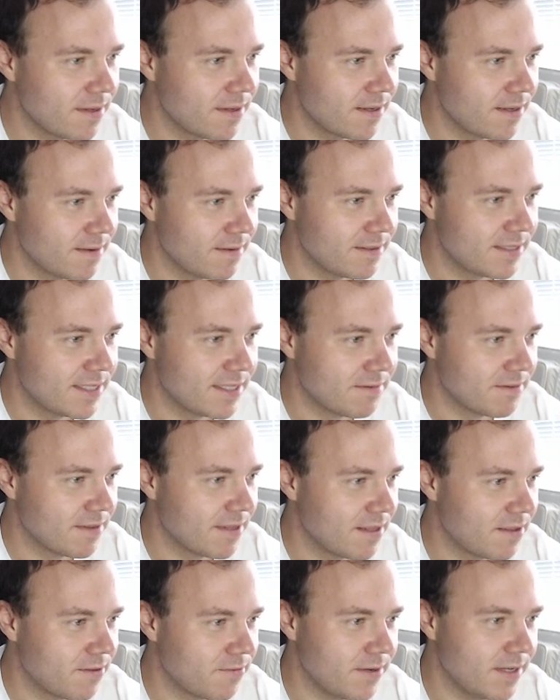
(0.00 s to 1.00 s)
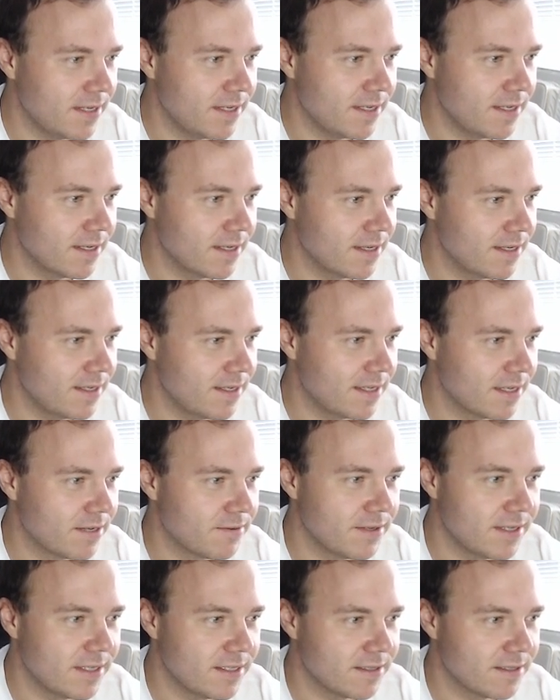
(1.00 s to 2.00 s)
It's 73
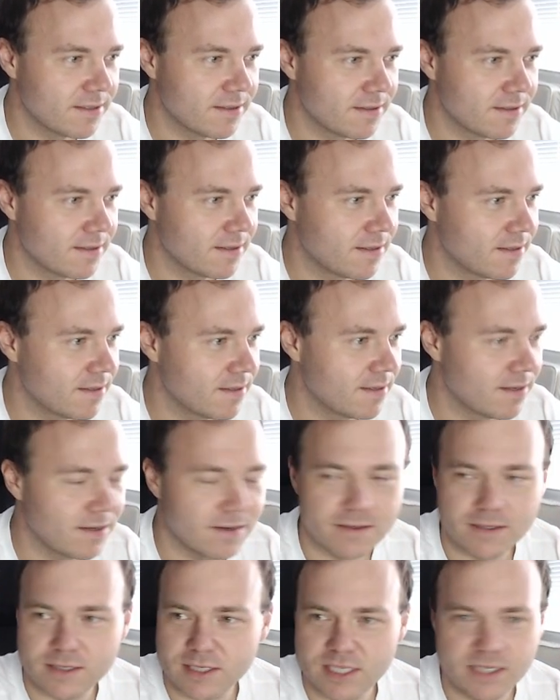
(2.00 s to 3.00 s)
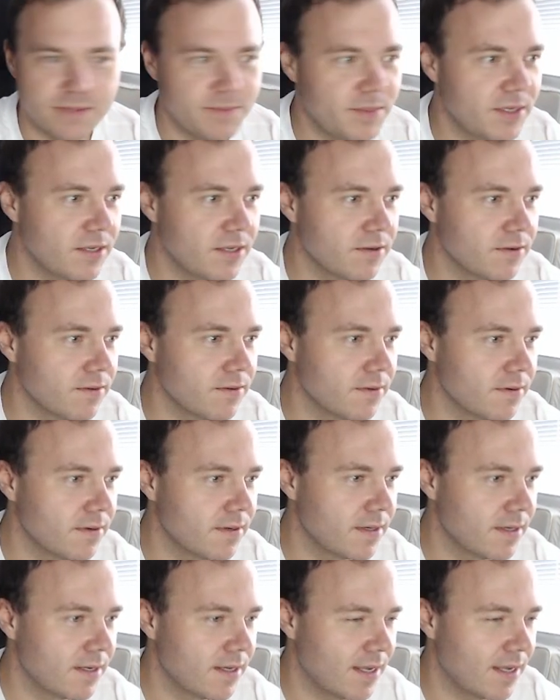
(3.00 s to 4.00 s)
degrees on a GPU
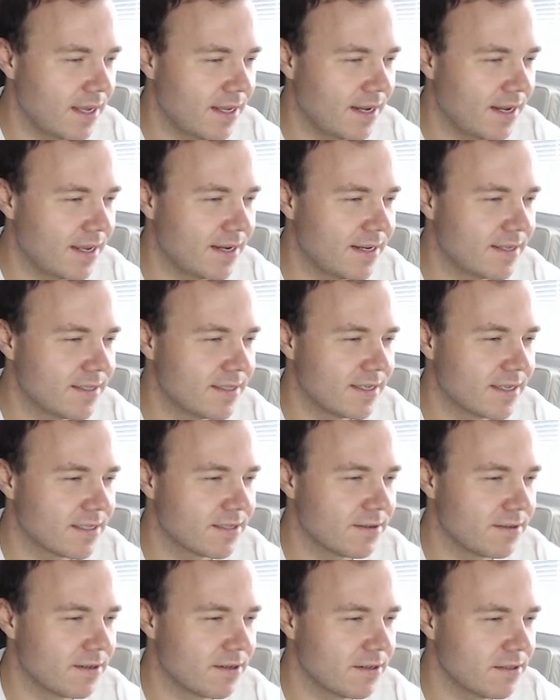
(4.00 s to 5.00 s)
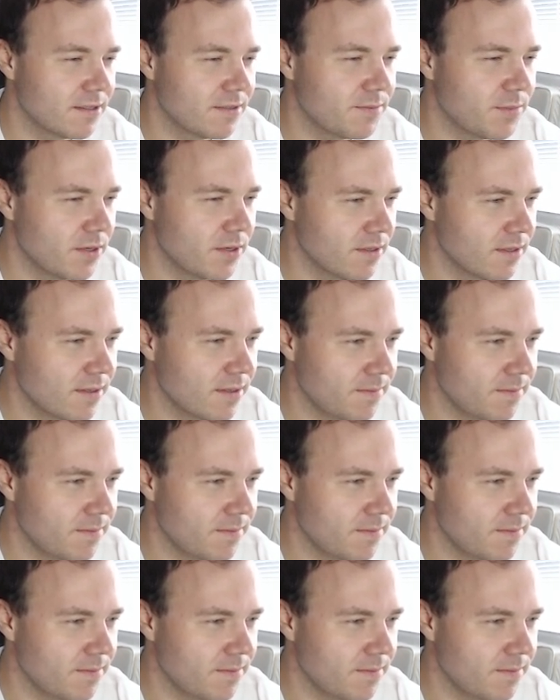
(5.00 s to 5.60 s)
and 86 on a hotspot.